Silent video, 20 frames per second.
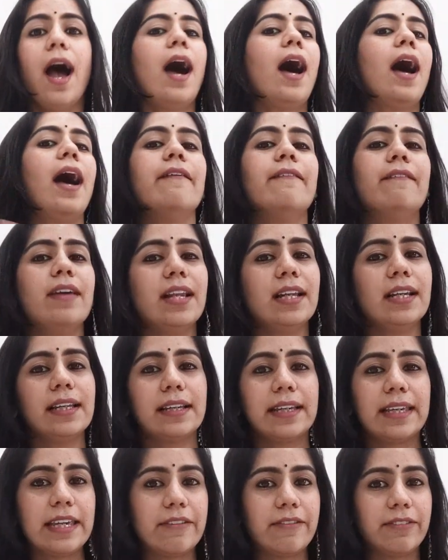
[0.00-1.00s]
I will
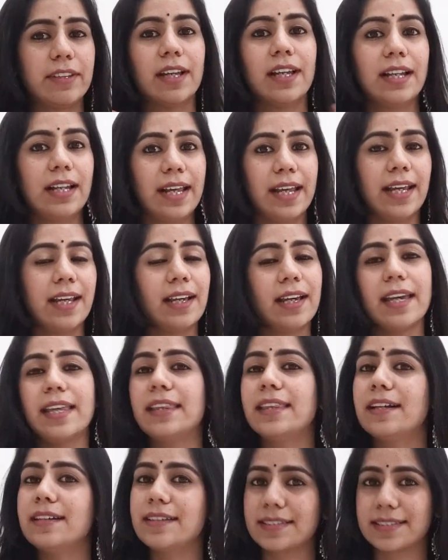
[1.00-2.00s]
give the link
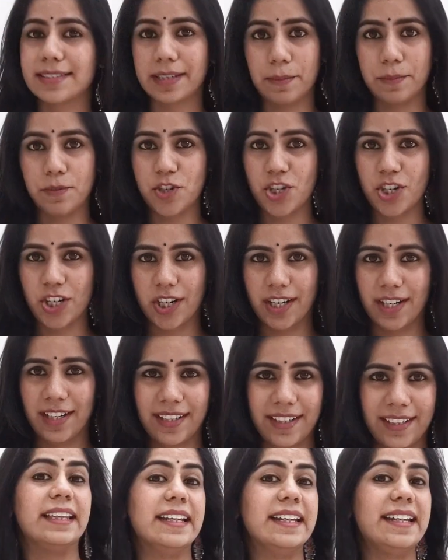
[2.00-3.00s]
in the
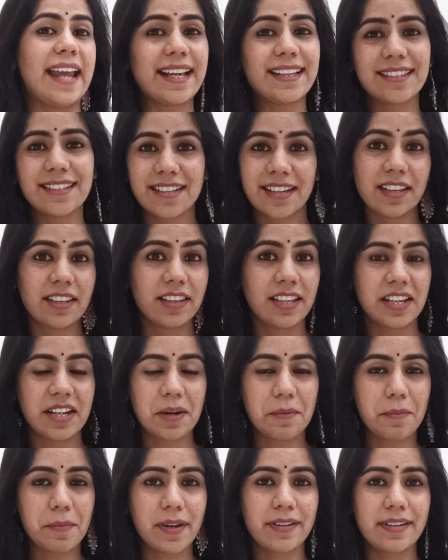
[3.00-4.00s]
description. The next Hindi
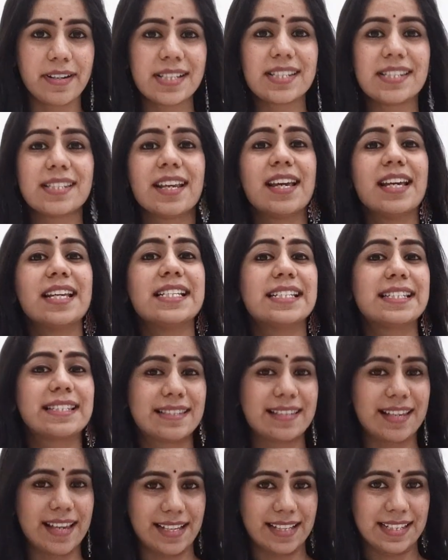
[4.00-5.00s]
number is
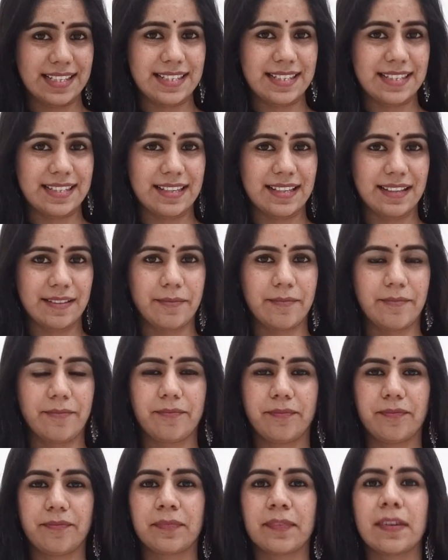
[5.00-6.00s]
6.
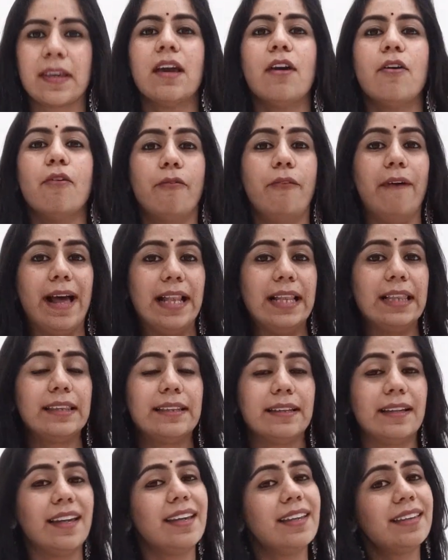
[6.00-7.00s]
Well,
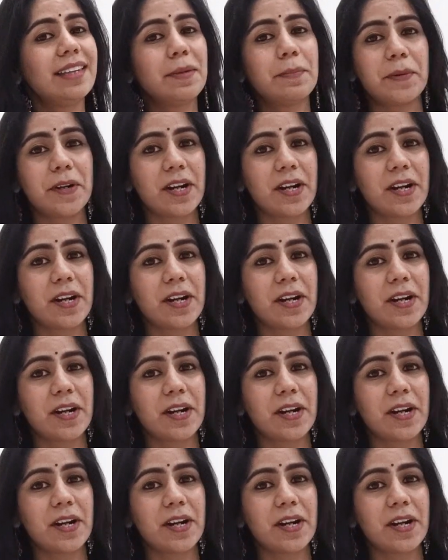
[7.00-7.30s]
the Hindi